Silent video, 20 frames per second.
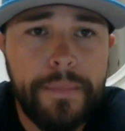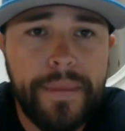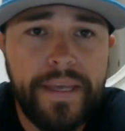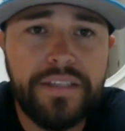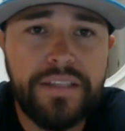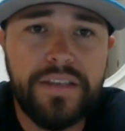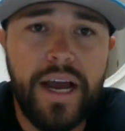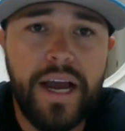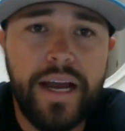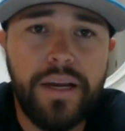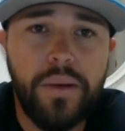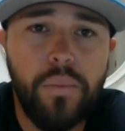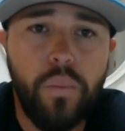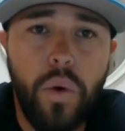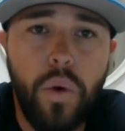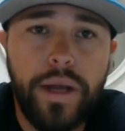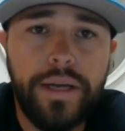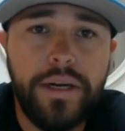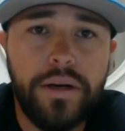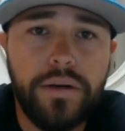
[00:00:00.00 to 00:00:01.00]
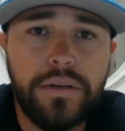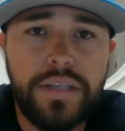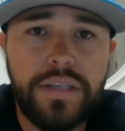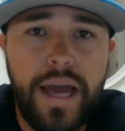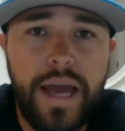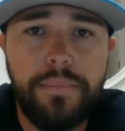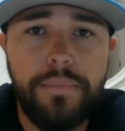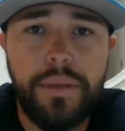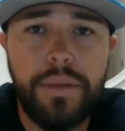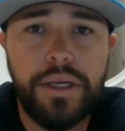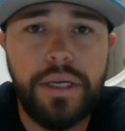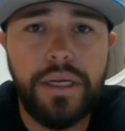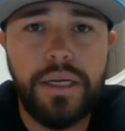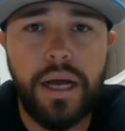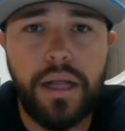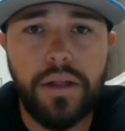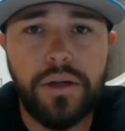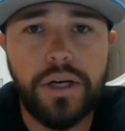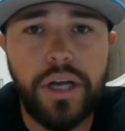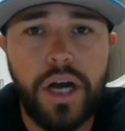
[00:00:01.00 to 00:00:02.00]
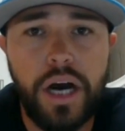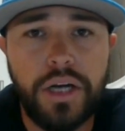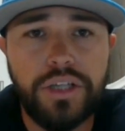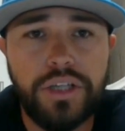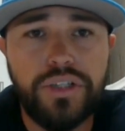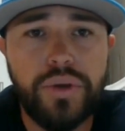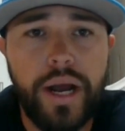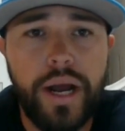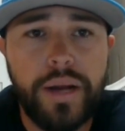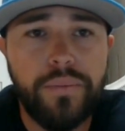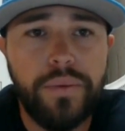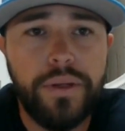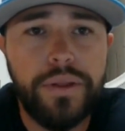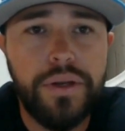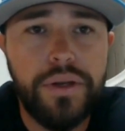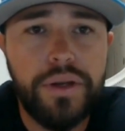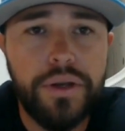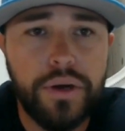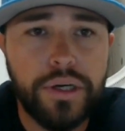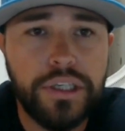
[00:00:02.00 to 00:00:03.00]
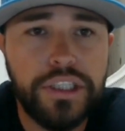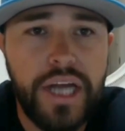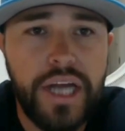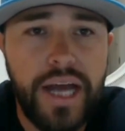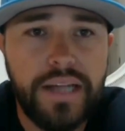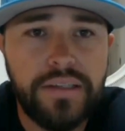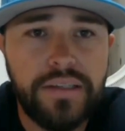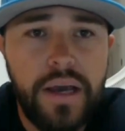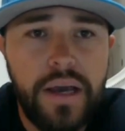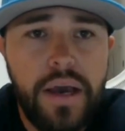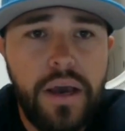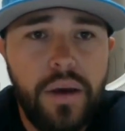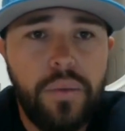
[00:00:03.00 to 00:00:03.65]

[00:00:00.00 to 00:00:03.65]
He signed a 1-year, $10 million contract with the New York Jets,